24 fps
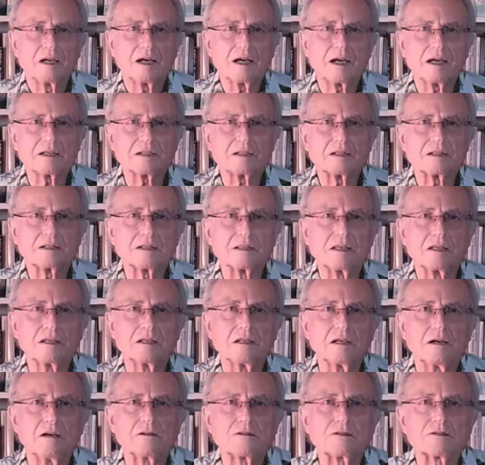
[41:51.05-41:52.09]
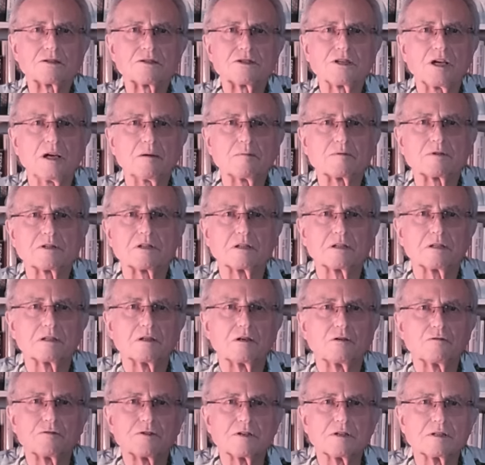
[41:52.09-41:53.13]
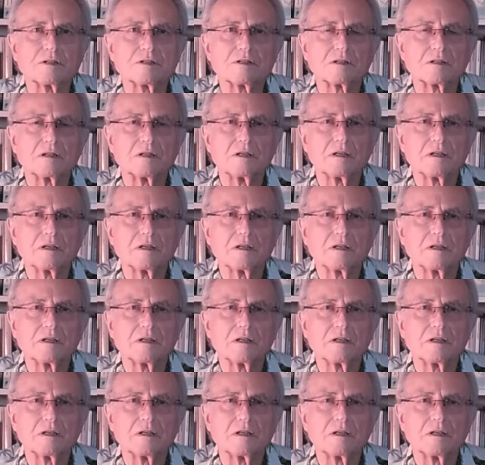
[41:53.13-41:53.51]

And the last chapter of it